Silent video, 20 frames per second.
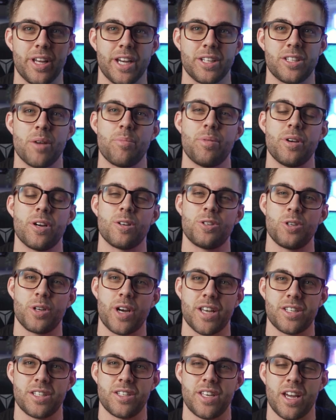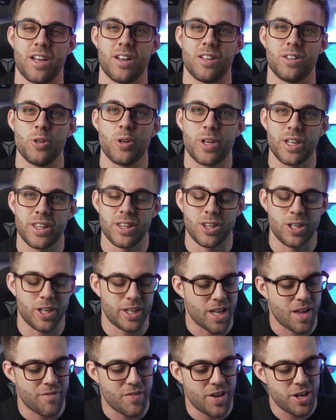linked up here, so you guys can take a look at
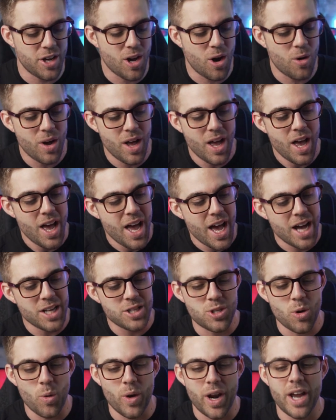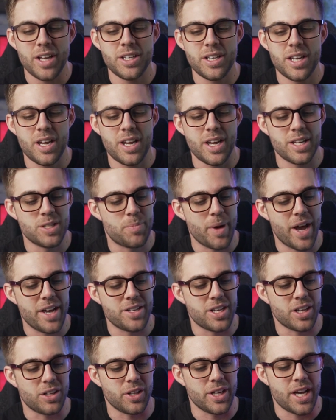look at that video. And so what I did is
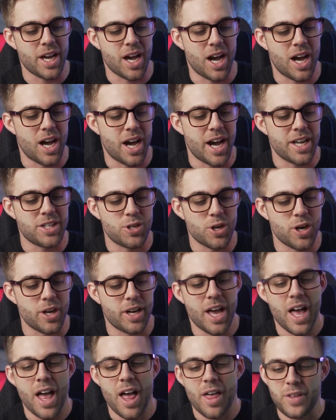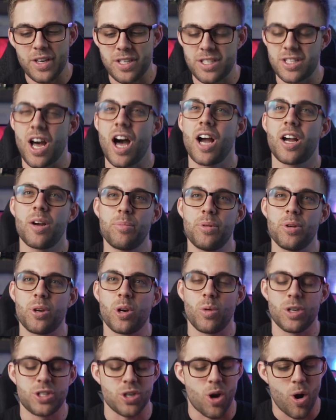basically uh, I took the stock
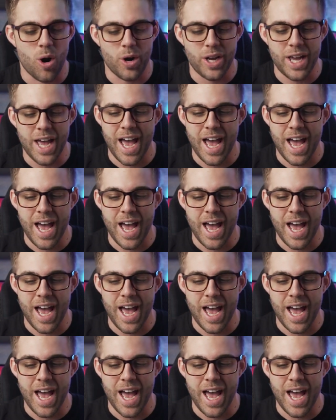computer, which already